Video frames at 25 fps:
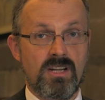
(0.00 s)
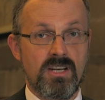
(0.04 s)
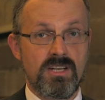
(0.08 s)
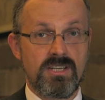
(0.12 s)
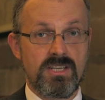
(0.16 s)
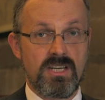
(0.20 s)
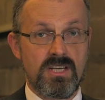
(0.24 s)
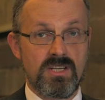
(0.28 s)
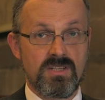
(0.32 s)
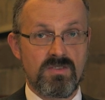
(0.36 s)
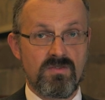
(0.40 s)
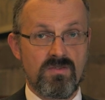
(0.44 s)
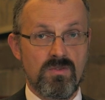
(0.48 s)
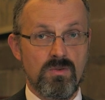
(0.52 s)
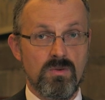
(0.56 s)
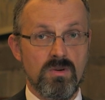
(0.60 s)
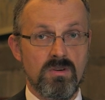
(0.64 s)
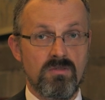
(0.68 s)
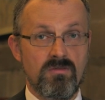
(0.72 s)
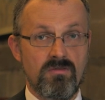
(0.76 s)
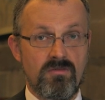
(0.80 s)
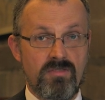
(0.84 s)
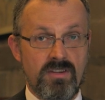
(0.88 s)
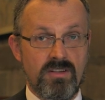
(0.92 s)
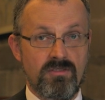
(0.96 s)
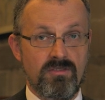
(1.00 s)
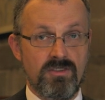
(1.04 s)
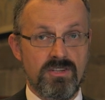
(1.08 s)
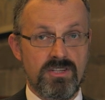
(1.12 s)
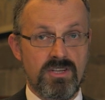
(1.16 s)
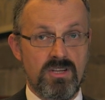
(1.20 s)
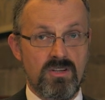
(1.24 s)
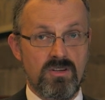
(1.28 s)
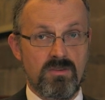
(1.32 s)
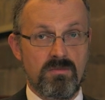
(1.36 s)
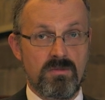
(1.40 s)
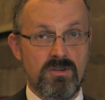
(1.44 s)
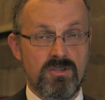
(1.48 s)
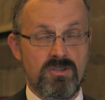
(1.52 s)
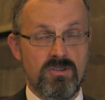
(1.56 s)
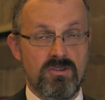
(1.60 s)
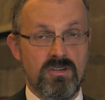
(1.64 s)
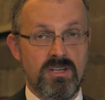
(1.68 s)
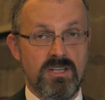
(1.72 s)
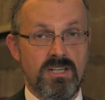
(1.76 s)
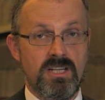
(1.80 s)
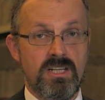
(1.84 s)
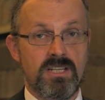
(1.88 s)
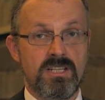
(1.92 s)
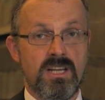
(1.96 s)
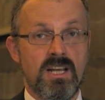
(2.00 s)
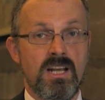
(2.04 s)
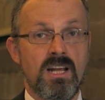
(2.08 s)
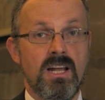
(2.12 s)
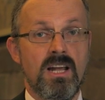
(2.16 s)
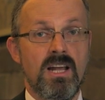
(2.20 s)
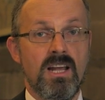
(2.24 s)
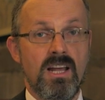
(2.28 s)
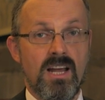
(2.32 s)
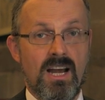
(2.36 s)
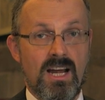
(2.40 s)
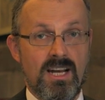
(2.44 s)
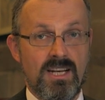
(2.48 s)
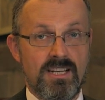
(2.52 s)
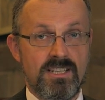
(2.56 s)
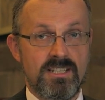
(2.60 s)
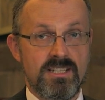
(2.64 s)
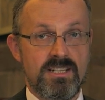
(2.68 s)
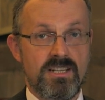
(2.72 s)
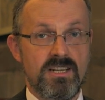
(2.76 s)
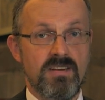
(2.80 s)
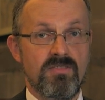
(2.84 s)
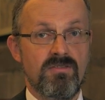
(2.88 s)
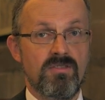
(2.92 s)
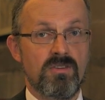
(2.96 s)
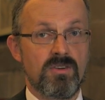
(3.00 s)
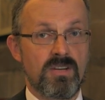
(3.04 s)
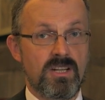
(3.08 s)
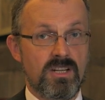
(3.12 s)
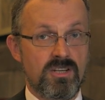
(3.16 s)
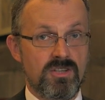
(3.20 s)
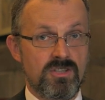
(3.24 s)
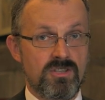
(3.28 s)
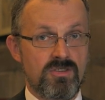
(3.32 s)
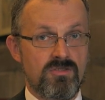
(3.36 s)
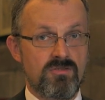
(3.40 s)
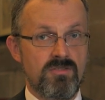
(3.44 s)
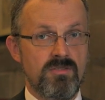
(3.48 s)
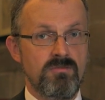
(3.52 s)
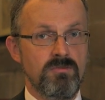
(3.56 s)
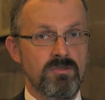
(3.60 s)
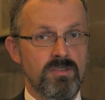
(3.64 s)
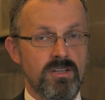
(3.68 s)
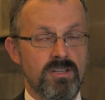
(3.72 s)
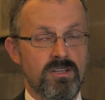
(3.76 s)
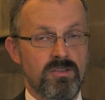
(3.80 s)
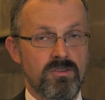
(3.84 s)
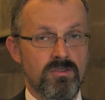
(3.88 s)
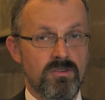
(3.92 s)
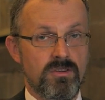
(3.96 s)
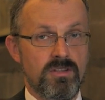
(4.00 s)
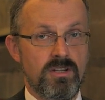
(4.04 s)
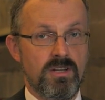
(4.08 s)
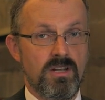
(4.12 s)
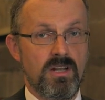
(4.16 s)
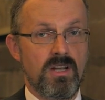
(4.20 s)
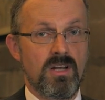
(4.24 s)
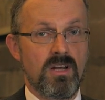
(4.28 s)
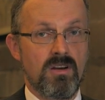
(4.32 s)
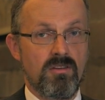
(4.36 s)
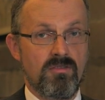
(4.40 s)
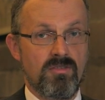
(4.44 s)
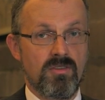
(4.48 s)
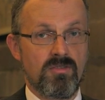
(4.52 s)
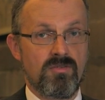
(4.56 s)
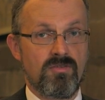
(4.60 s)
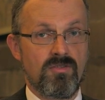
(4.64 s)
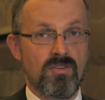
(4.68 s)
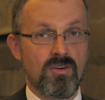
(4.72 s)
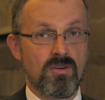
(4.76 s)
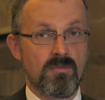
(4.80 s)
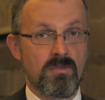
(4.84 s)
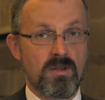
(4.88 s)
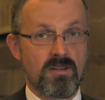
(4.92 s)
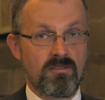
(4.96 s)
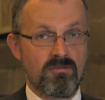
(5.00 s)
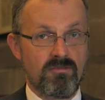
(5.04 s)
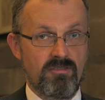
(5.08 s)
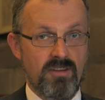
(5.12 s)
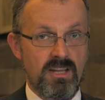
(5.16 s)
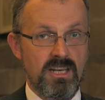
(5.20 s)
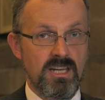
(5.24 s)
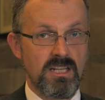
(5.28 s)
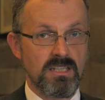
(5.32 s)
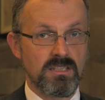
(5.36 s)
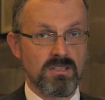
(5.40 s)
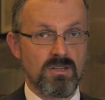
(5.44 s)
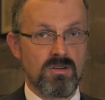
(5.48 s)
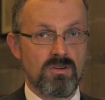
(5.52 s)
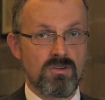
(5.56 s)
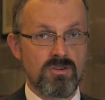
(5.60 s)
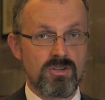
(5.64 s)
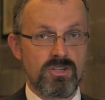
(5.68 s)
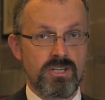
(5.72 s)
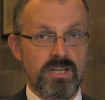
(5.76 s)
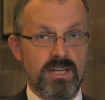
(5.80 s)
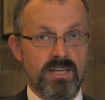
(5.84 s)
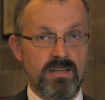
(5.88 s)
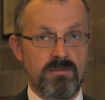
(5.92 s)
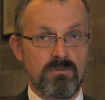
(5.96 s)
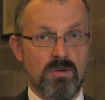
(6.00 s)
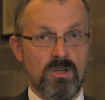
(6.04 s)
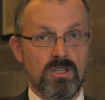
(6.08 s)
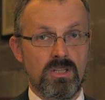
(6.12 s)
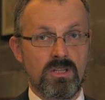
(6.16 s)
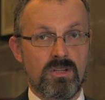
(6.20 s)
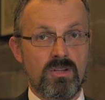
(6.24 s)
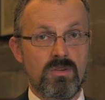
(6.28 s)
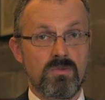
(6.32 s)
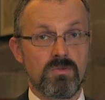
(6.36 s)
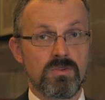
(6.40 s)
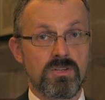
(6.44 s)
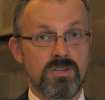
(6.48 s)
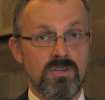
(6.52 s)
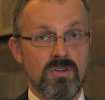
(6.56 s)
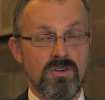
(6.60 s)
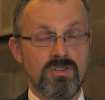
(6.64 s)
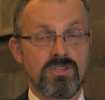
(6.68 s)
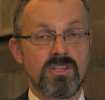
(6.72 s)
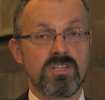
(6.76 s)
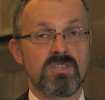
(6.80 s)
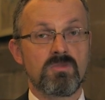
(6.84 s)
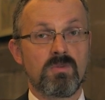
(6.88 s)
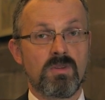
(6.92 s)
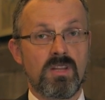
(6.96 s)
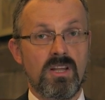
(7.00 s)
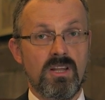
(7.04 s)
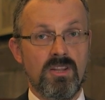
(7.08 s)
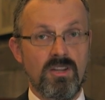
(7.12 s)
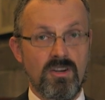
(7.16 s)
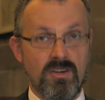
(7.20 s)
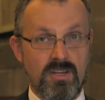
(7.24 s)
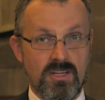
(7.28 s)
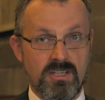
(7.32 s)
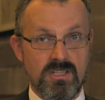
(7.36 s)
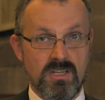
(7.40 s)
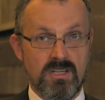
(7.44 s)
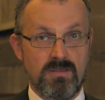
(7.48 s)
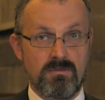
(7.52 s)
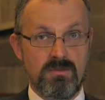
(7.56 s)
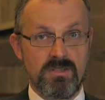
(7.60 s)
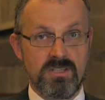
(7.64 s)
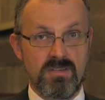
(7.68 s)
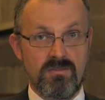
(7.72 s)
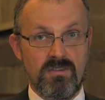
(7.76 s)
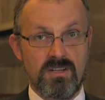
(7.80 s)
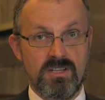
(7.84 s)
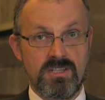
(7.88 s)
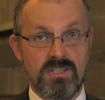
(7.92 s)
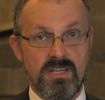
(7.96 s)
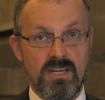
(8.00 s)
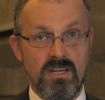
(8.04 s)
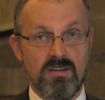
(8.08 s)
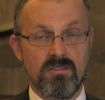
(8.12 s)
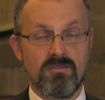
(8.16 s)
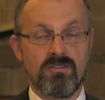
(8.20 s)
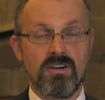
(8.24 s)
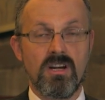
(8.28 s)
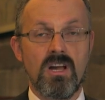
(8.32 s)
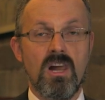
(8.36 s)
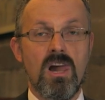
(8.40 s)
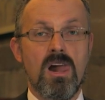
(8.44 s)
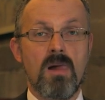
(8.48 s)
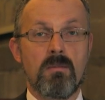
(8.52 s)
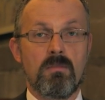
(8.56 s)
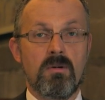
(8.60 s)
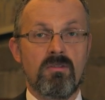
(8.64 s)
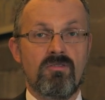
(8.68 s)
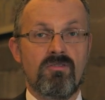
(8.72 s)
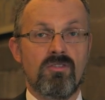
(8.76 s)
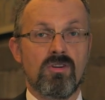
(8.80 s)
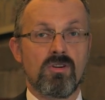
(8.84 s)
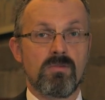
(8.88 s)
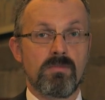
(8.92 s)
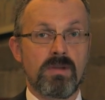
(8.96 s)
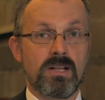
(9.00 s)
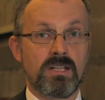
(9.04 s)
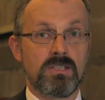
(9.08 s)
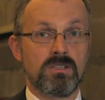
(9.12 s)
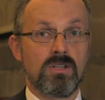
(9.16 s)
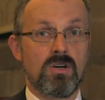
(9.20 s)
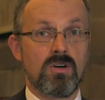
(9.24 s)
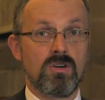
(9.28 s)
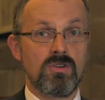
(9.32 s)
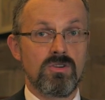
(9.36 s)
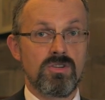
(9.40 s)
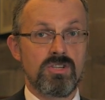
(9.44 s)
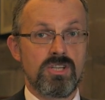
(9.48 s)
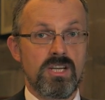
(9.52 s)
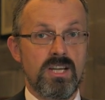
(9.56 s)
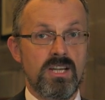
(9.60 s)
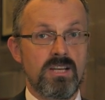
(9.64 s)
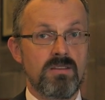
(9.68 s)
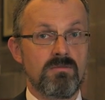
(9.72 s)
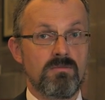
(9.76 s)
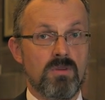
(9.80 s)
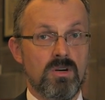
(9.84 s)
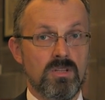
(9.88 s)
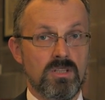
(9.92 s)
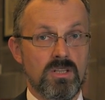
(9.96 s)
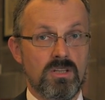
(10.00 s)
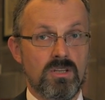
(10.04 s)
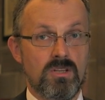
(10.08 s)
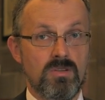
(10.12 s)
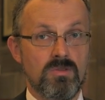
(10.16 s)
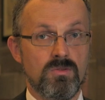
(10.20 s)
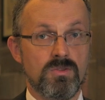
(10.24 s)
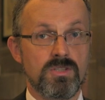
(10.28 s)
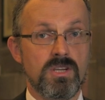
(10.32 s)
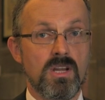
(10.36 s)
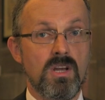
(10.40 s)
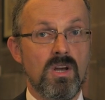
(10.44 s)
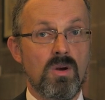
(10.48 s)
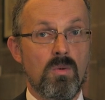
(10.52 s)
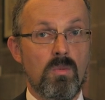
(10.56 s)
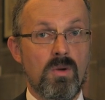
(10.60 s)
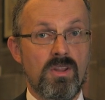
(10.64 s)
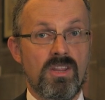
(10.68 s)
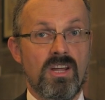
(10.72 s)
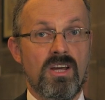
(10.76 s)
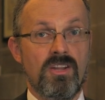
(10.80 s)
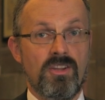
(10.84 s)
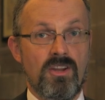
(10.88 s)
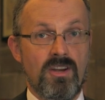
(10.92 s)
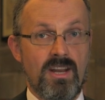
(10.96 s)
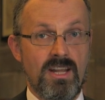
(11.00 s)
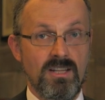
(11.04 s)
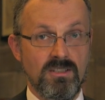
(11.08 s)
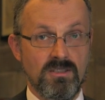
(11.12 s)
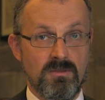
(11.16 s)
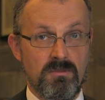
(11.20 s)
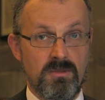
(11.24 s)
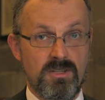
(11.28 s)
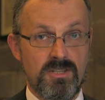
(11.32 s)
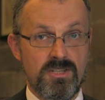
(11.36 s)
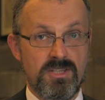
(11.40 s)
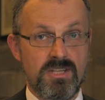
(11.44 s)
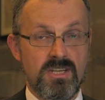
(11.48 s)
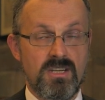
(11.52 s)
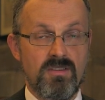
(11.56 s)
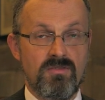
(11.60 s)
contains four valency opportunities, and it is therefore extremely good for forming very long-chain molecules, not just with other examples of itself, but forming long-chain molecules with other elements.